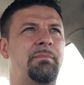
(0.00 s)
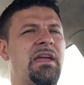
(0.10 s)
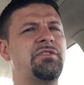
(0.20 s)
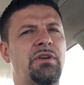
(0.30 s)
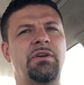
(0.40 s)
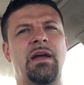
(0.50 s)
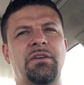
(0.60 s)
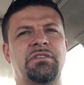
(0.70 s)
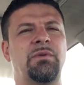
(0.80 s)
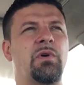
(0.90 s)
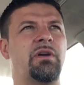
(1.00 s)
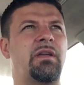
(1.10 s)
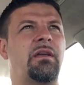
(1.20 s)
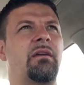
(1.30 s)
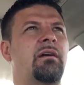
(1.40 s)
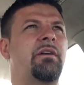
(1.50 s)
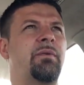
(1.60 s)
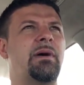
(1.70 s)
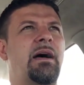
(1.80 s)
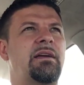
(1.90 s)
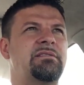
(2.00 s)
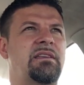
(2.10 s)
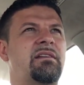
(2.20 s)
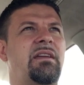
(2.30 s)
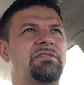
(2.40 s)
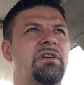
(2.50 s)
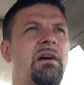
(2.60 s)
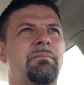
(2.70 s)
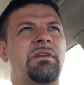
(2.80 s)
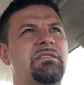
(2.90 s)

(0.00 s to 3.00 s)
Make sure you're actually working. Otherwise, they'll catch on,